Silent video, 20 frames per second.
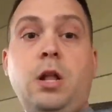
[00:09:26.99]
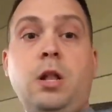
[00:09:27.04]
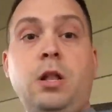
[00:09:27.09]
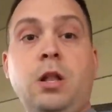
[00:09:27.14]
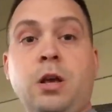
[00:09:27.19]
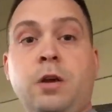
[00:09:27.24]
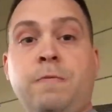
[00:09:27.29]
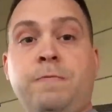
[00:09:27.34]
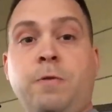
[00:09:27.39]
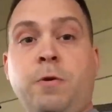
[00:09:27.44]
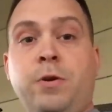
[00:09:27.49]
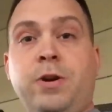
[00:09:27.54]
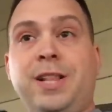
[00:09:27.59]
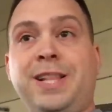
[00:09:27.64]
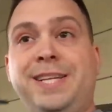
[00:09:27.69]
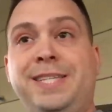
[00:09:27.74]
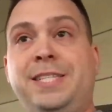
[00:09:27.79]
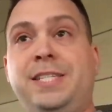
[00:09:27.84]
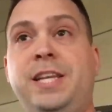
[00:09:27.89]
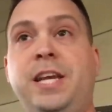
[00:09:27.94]
Looking forward to at
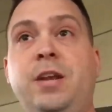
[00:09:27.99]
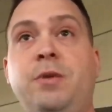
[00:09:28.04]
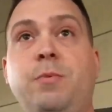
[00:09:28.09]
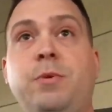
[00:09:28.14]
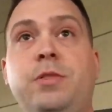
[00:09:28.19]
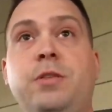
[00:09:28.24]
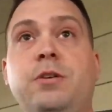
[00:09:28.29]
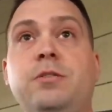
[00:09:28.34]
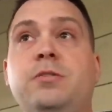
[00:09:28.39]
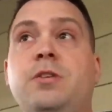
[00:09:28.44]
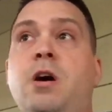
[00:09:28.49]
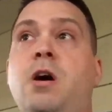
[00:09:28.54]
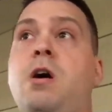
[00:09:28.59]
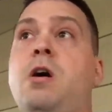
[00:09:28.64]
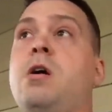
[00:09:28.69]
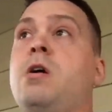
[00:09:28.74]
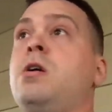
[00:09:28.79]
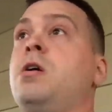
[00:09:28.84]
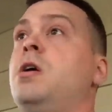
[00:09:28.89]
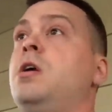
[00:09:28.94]
least seeing what those
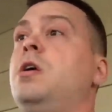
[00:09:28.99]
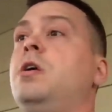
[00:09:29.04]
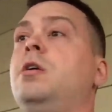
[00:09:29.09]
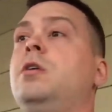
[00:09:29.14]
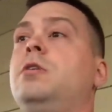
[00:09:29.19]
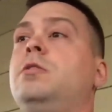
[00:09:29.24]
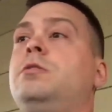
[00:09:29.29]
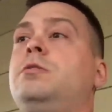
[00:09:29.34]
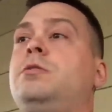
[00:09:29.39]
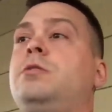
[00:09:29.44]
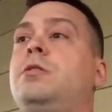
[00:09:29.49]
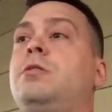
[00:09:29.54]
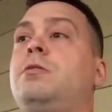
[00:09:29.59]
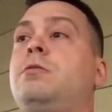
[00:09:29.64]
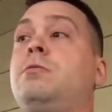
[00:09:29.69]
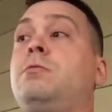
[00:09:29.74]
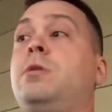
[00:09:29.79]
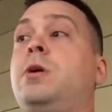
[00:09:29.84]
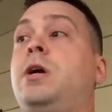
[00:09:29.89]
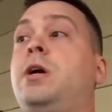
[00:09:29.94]
are,
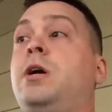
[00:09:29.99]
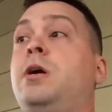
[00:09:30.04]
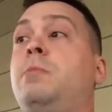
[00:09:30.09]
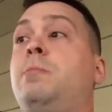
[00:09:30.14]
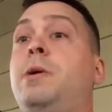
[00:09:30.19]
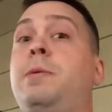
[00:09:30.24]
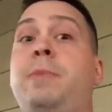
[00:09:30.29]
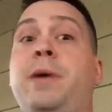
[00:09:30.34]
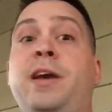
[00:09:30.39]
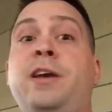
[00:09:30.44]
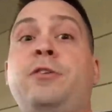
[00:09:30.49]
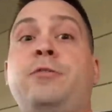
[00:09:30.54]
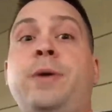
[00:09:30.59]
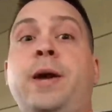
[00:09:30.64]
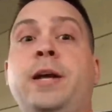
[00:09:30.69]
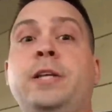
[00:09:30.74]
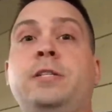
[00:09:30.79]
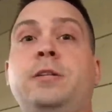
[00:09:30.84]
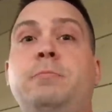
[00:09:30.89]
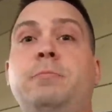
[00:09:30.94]
so uh, maybe I can
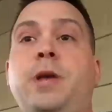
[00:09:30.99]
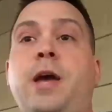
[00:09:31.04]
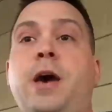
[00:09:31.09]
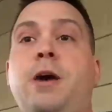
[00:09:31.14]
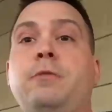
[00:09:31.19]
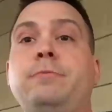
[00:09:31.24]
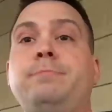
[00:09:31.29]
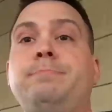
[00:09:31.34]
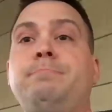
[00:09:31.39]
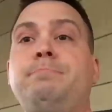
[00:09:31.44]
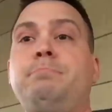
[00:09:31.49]
track some down.